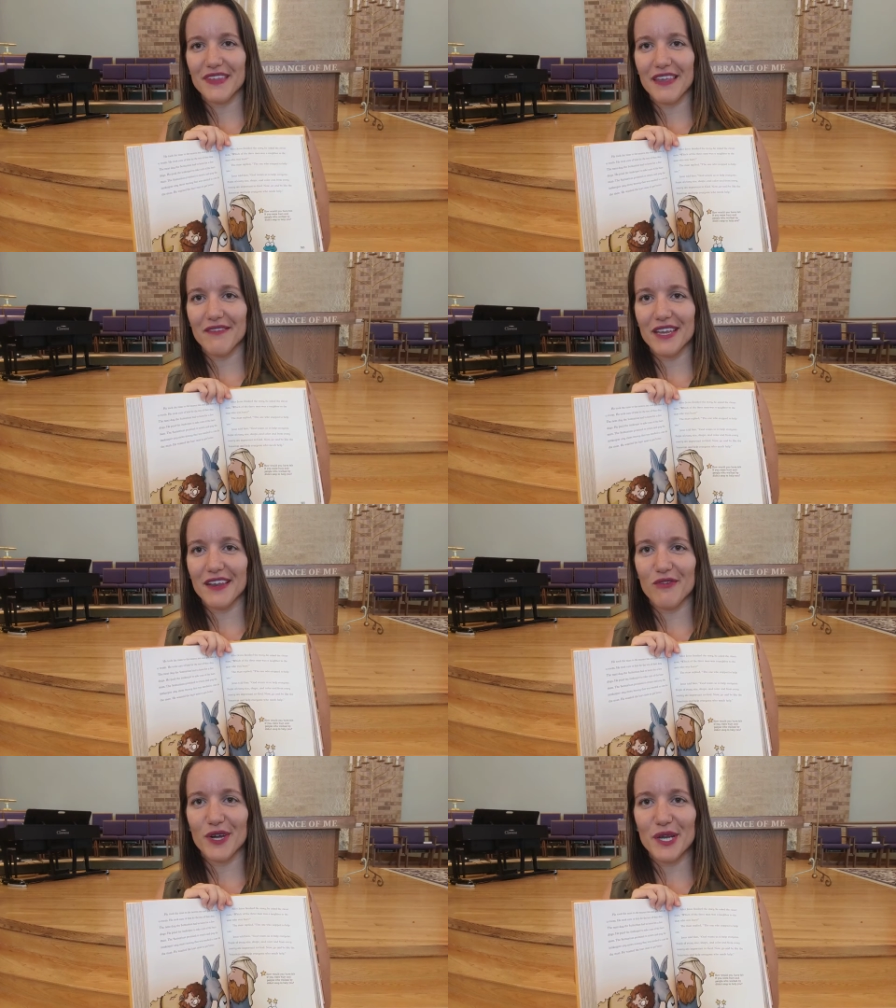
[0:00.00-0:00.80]
Even
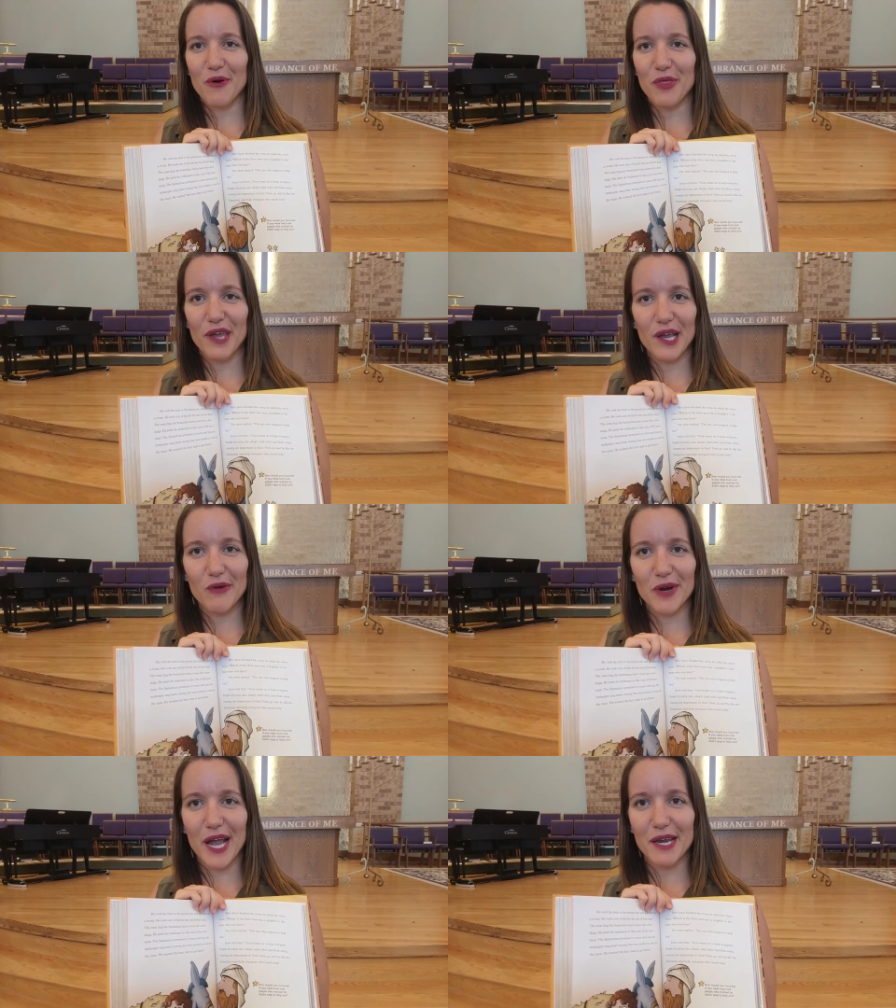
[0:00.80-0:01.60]
if we don't think
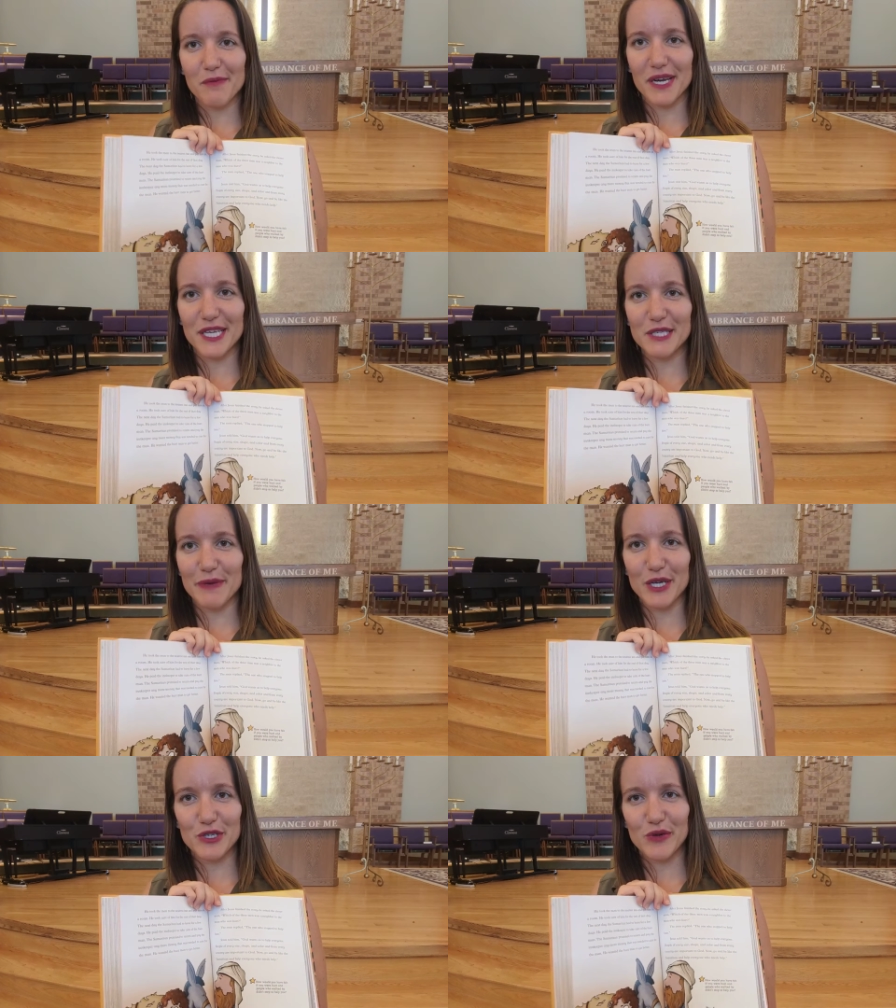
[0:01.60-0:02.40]
we're anybody
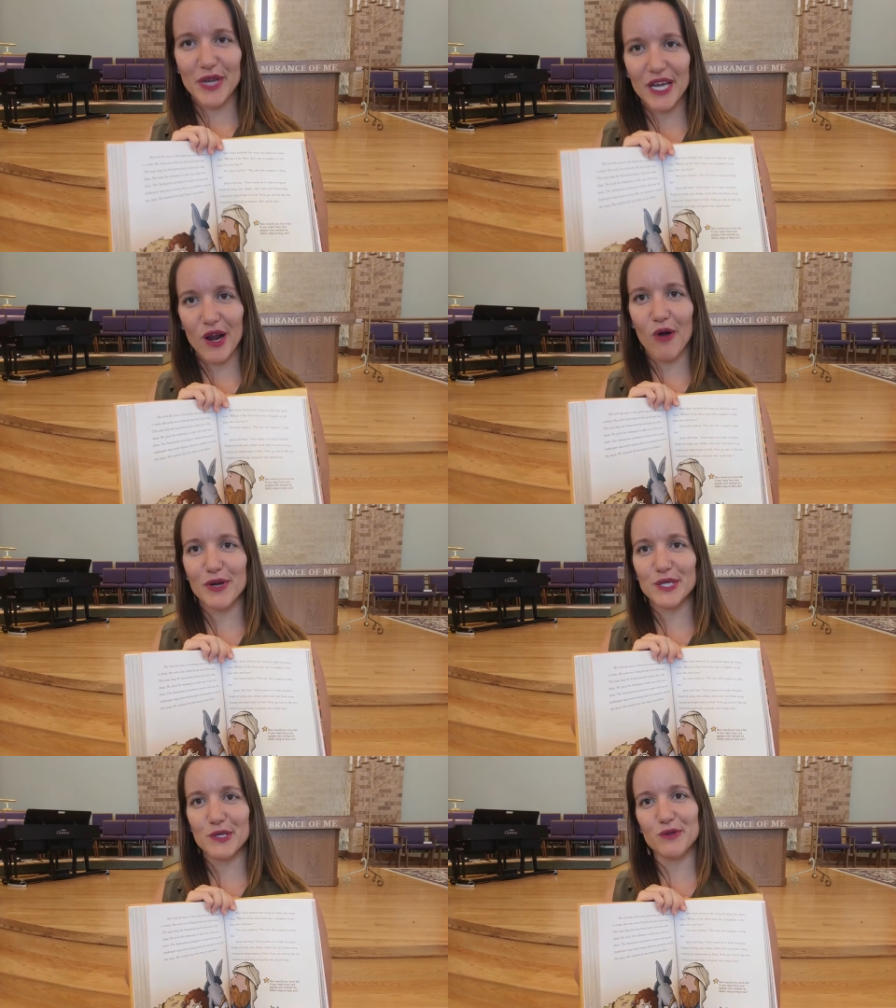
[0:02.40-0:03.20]
special, we can
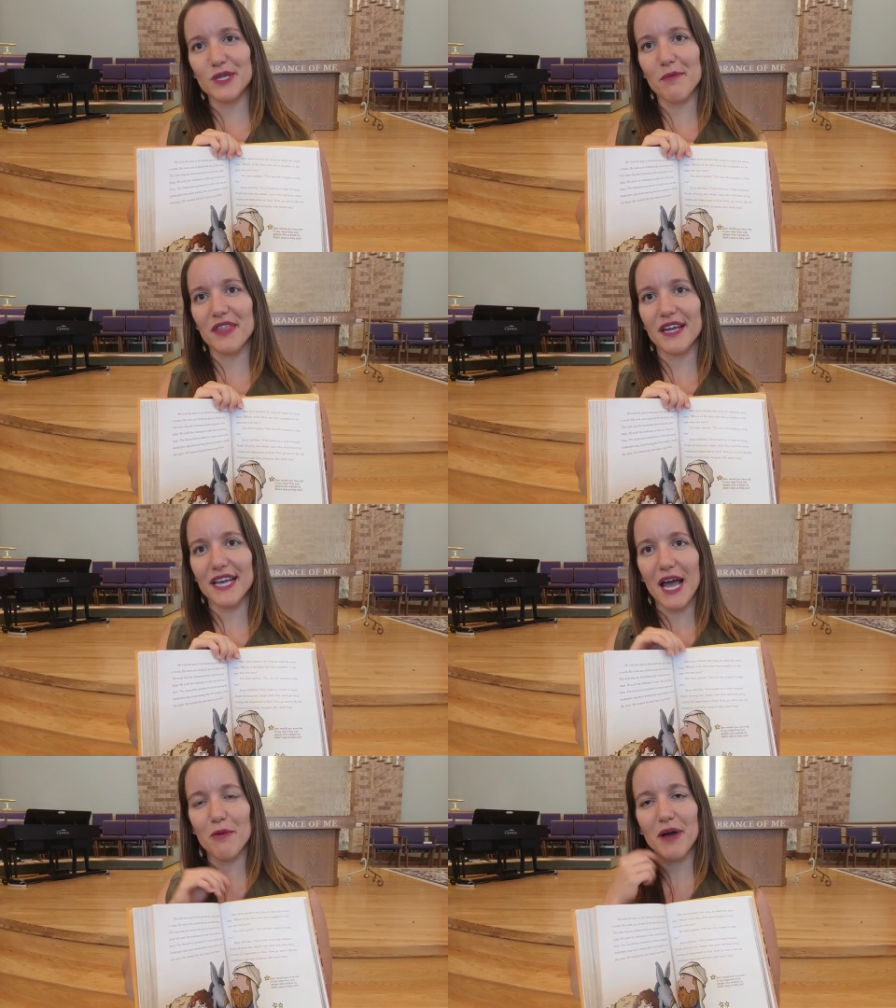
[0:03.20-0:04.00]
always do something
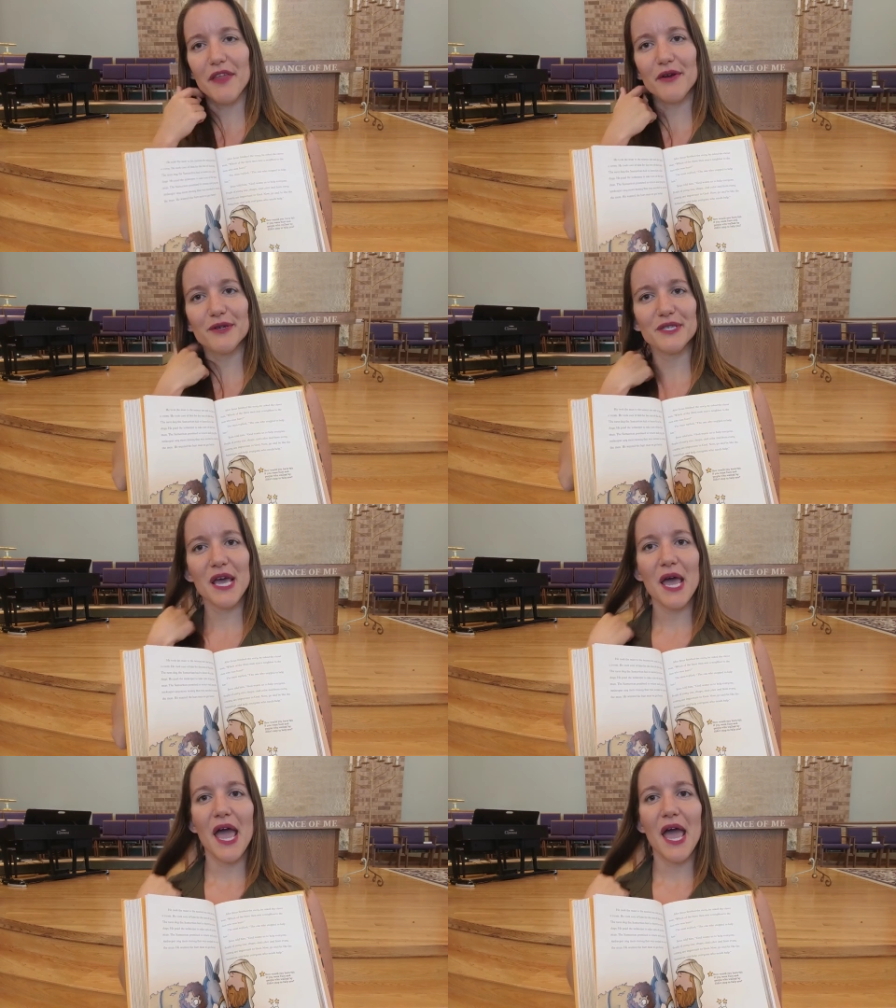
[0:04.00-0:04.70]
to help others.